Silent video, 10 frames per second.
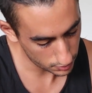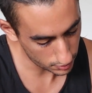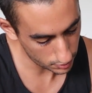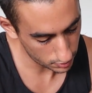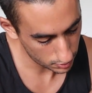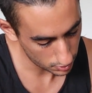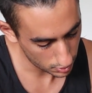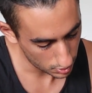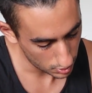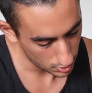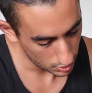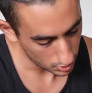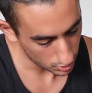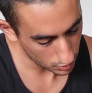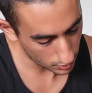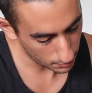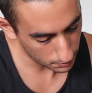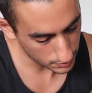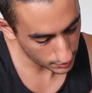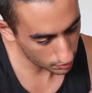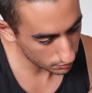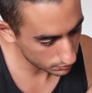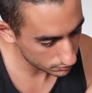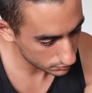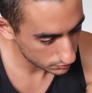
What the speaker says: So grab this out,